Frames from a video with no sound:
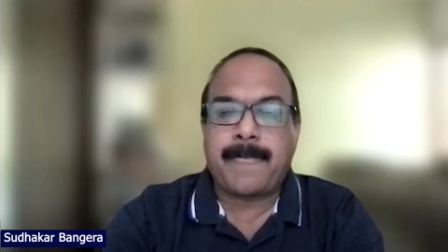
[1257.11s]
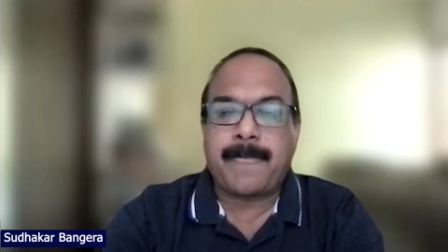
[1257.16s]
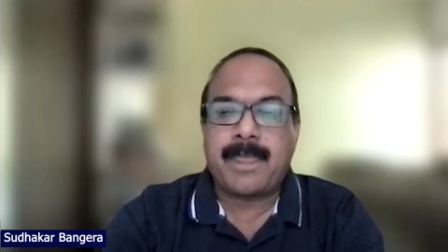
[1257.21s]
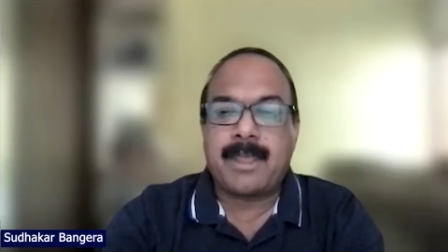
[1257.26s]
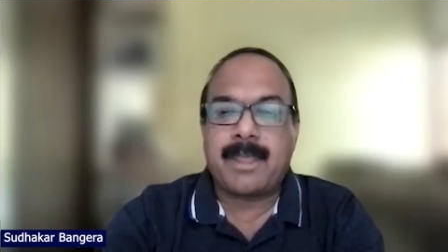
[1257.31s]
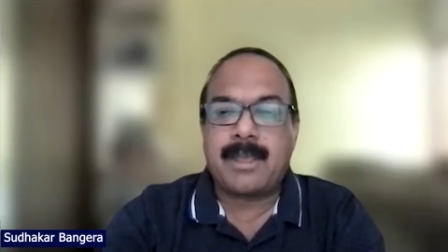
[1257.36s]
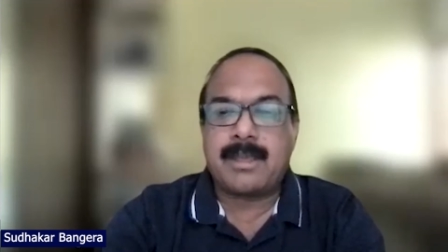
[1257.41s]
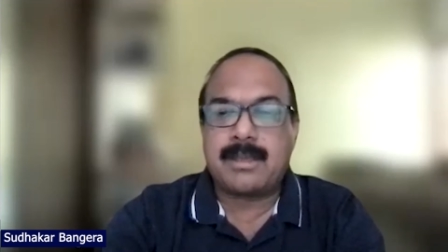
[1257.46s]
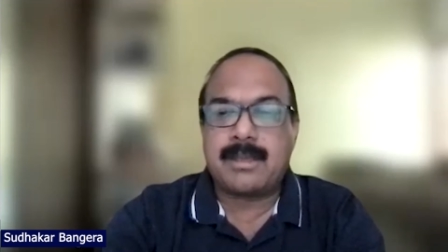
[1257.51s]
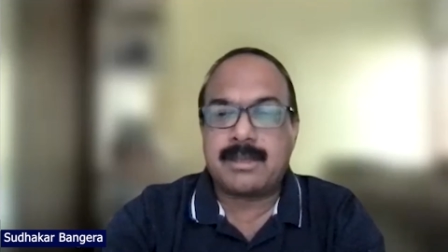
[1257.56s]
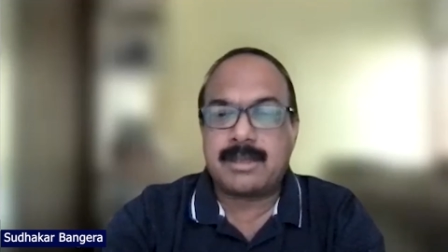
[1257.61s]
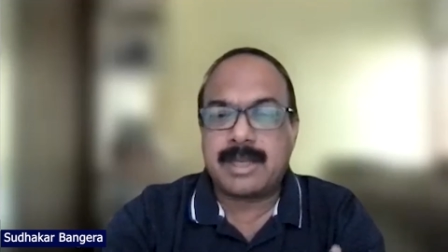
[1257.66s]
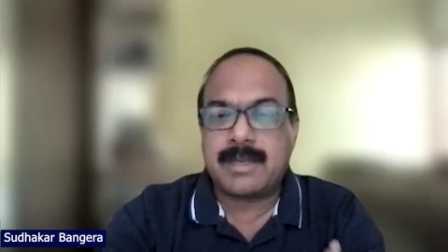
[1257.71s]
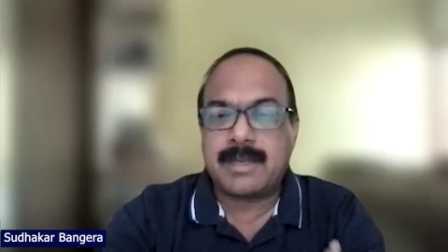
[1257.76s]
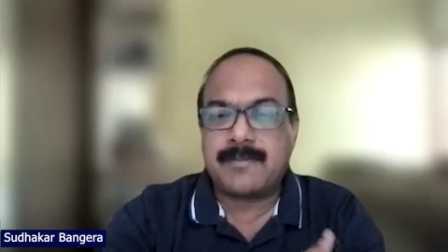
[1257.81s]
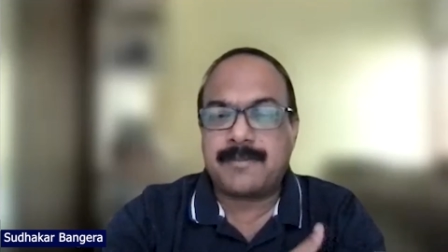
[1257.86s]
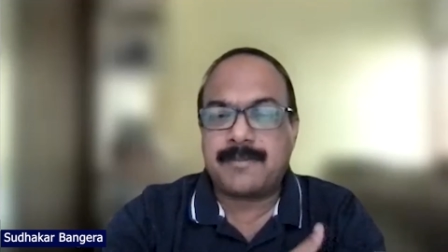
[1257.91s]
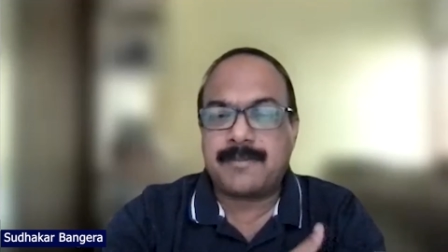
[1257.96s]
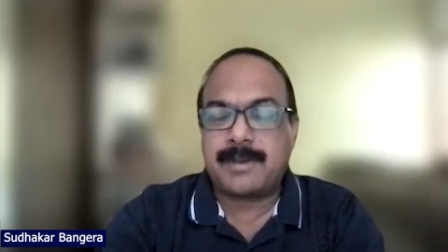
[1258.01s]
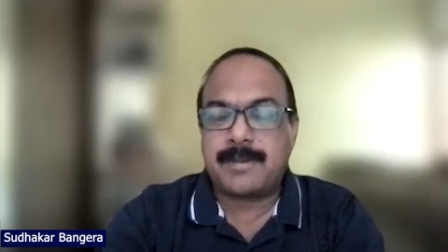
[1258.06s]
uh,
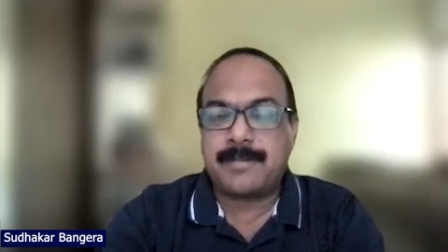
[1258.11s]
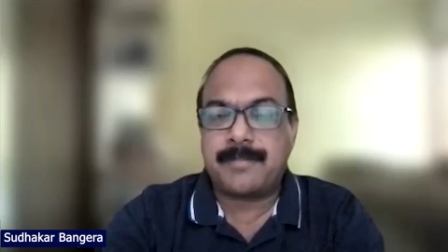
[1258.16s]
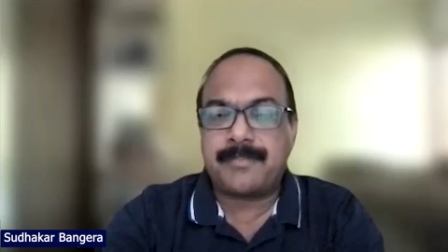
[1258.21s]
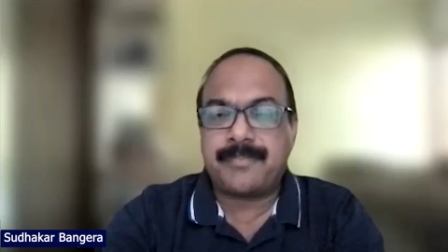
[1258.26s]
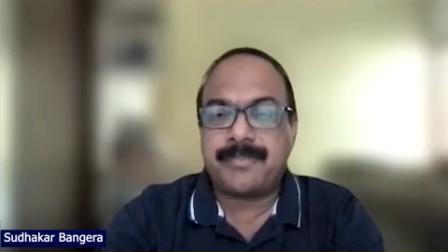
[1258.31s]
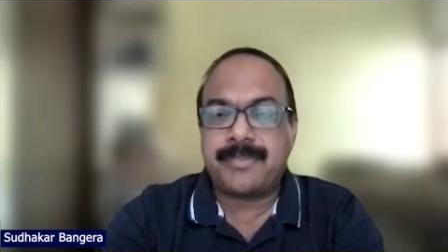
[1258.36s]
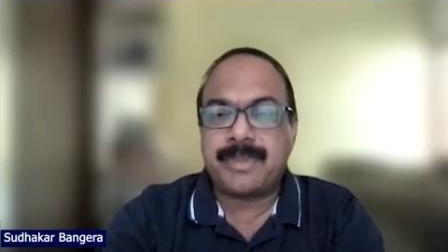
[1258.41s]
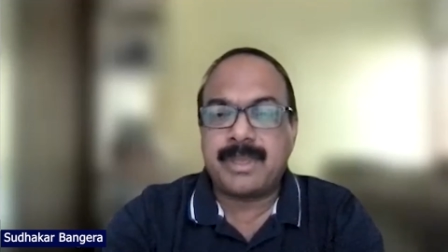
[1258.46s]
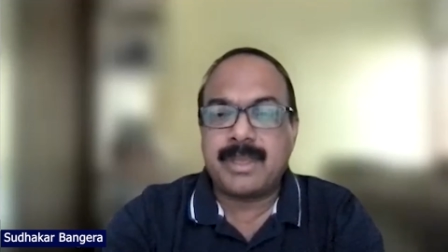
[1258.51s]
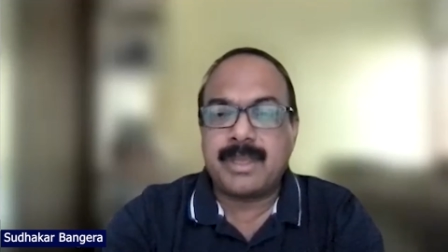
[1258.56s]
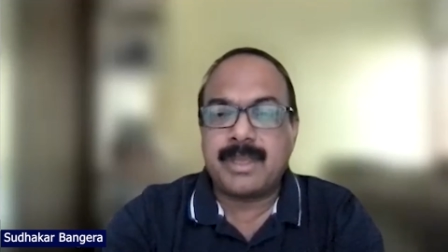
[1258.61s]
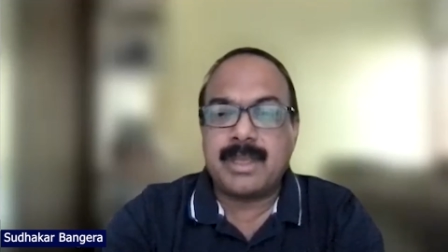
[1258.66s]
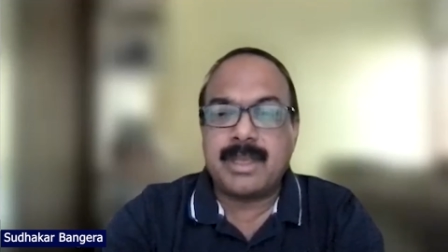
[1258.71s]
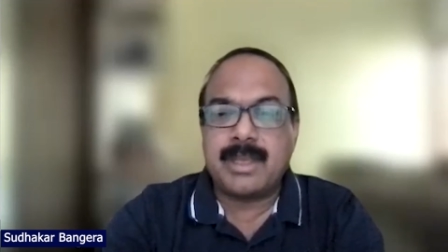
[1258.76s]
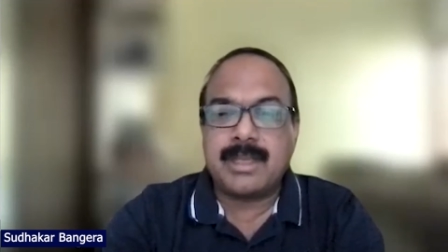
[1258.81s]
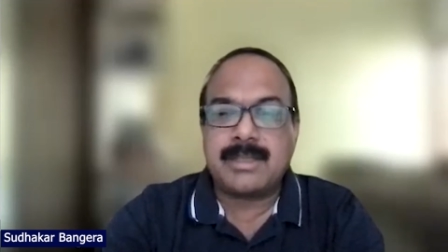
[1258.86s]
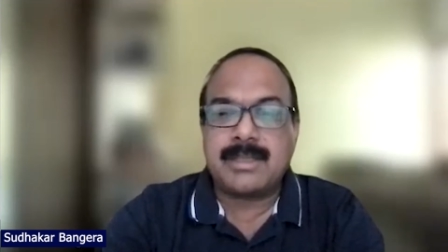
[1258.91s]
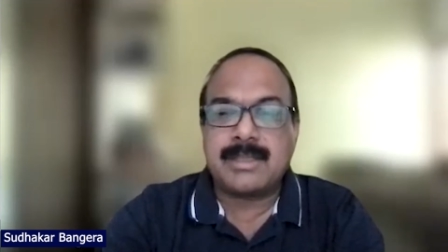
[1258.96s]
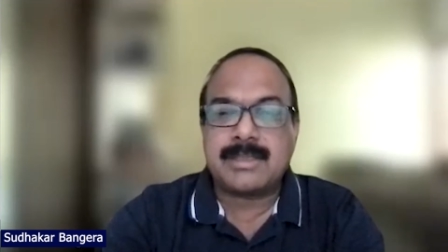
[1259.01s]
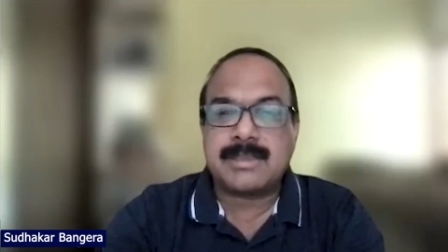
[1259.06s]
right from
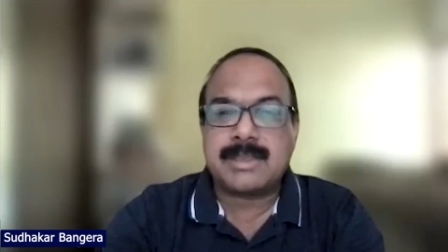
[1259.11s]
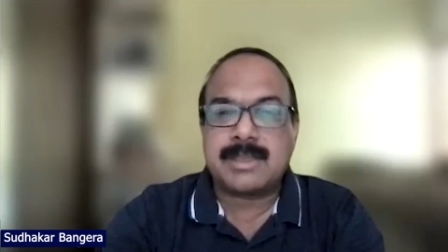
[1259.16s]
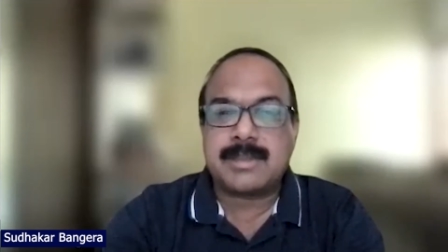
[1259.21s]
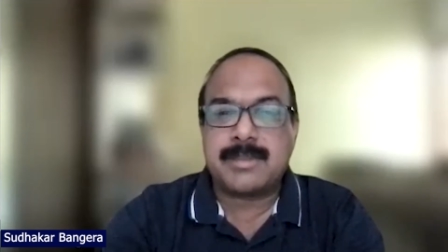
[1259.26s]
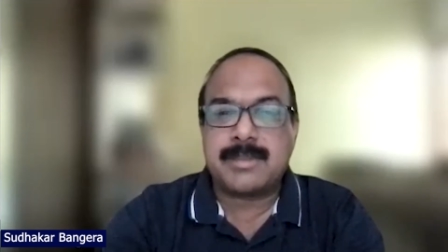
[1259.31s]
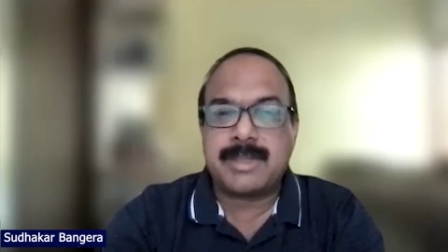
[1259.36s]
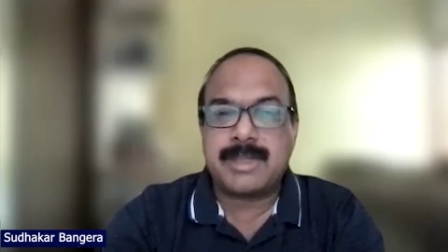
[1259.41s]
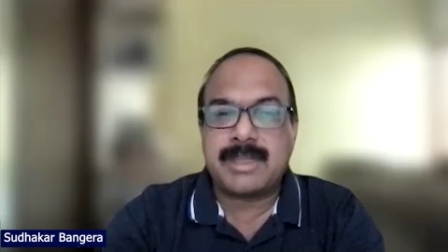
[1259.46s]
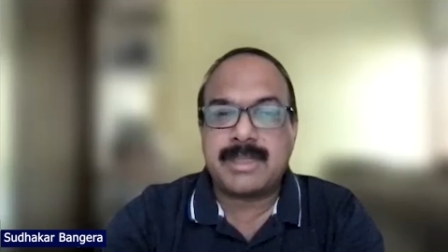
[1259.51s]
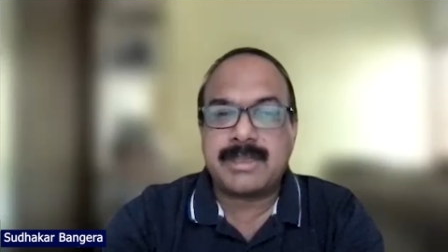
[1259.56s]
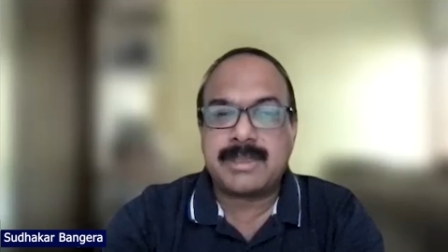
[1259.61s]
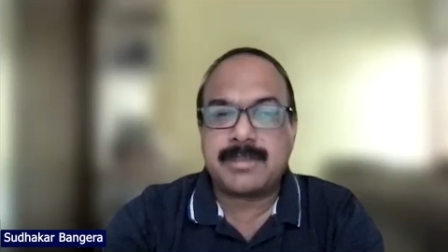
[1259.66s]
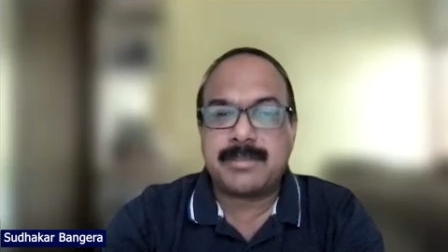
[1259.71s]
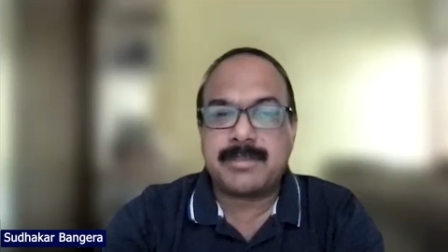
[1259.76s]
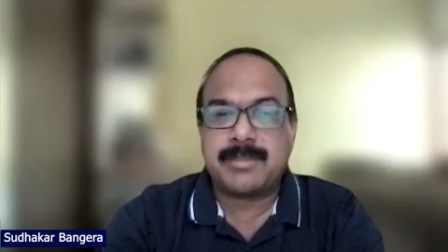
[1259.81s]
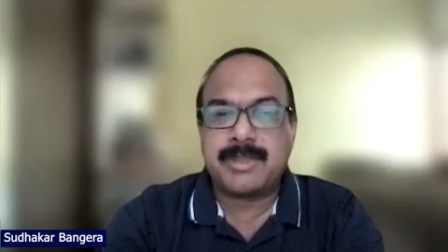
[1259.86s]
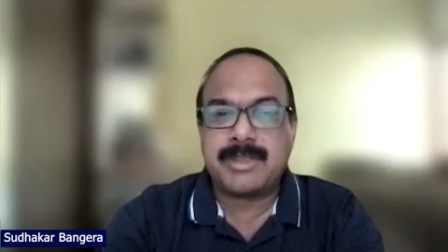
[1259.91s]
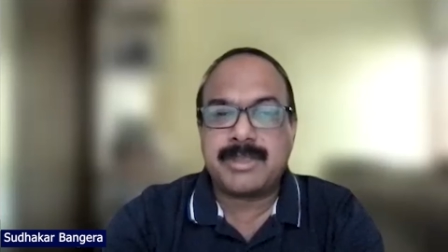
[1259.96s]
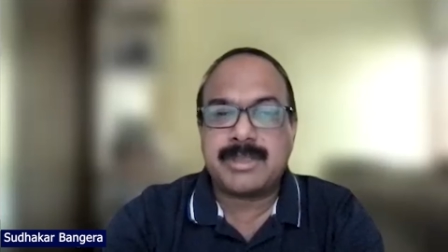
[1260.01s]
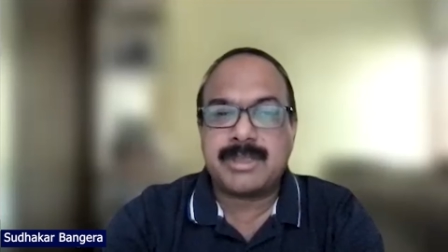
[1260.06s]
ethics committee
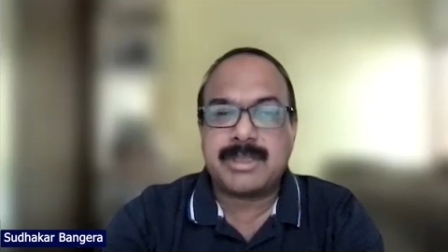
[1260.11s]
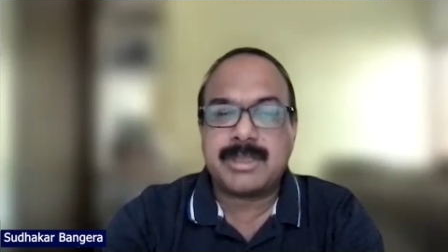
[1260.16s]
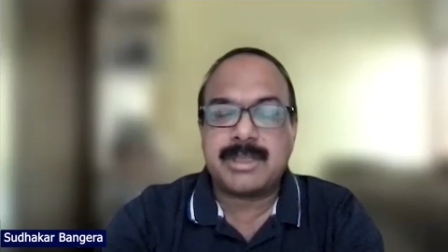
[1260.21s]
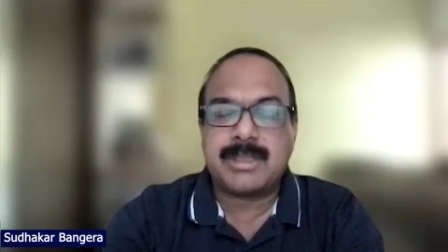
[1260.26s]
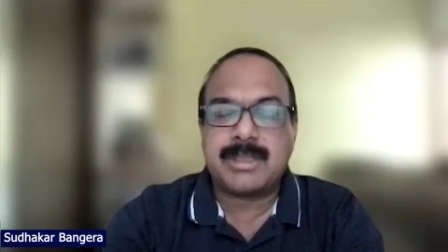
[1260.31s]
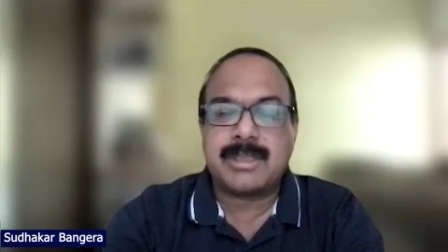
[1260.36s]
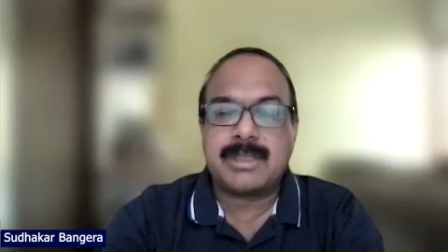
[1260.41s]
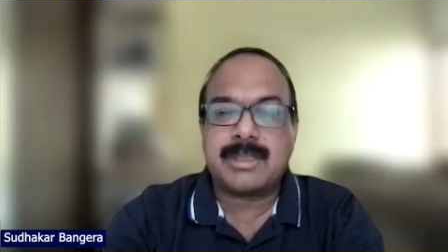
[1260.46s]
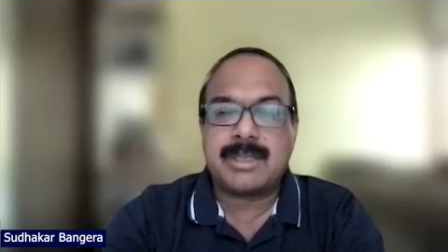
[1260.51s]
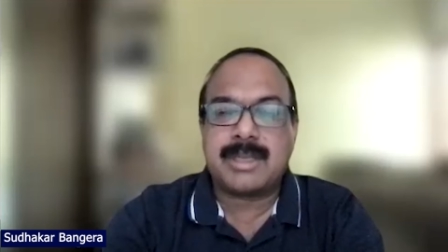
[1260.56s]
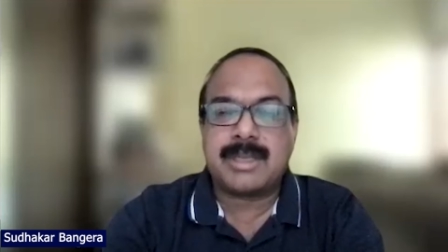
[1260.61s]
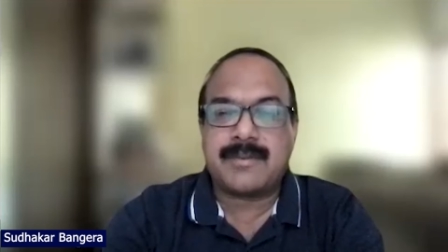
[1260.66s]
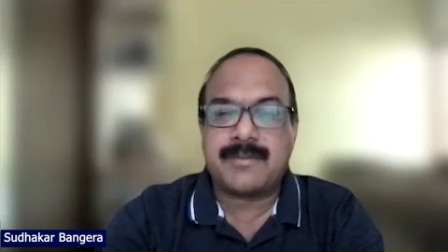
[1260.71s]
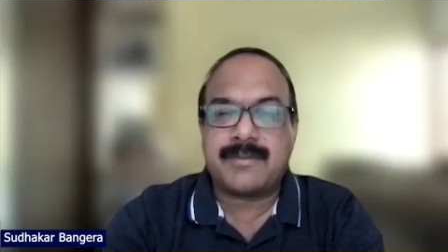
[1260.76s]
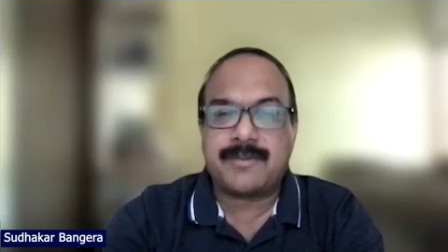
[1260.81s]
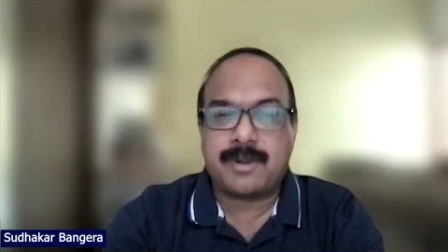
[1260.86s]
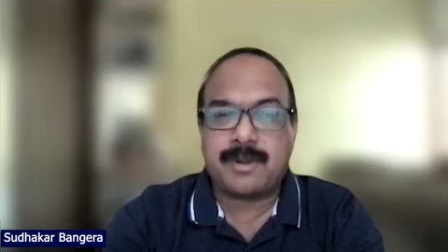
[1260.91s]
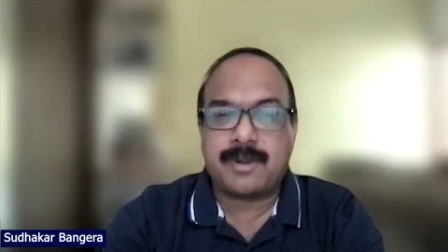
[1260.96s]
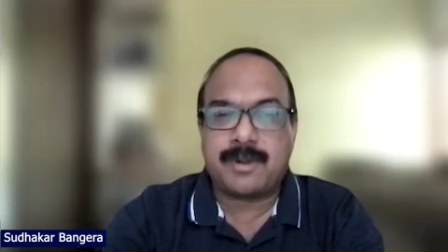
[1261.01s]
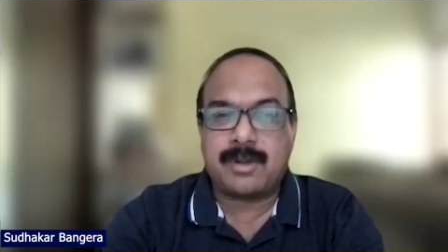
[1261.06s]
submission and
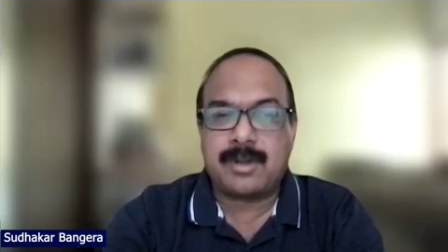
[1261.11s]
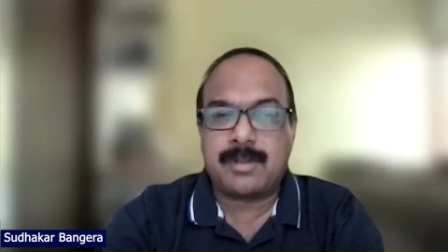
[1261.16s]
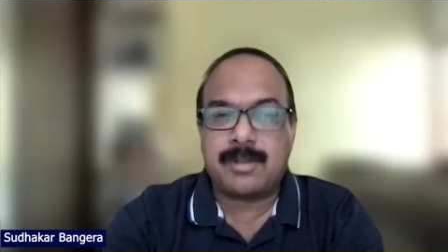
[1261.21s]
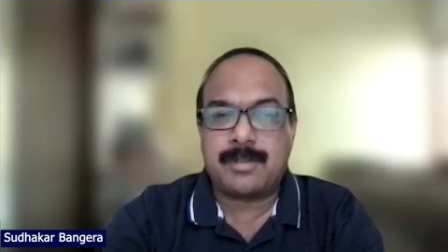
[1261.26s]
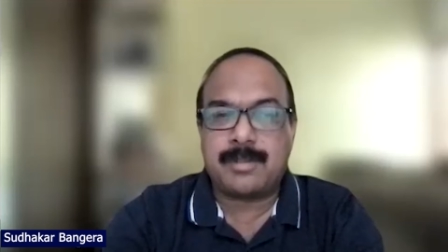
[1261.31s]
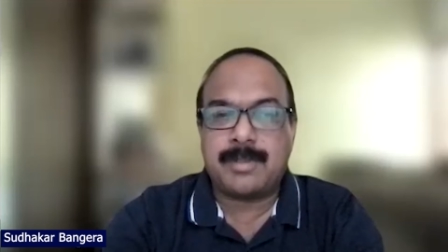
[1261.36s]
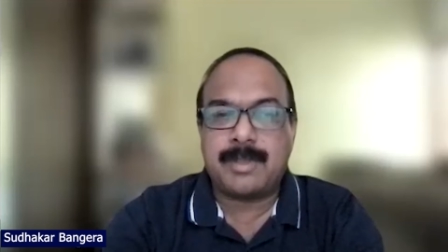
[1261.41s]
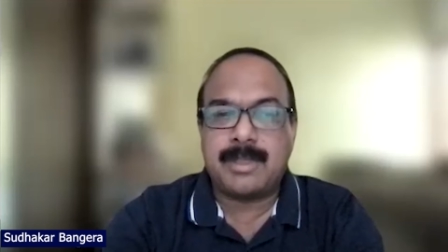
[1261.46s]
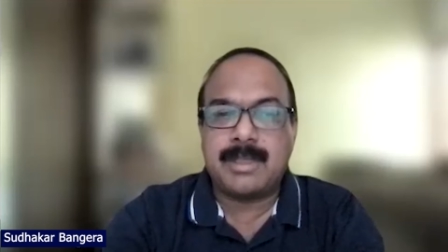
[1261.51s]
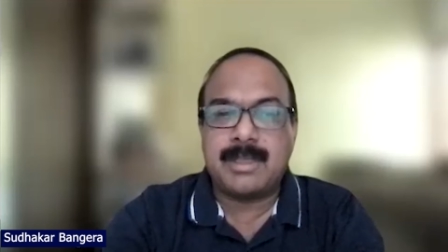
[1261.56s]
follow-up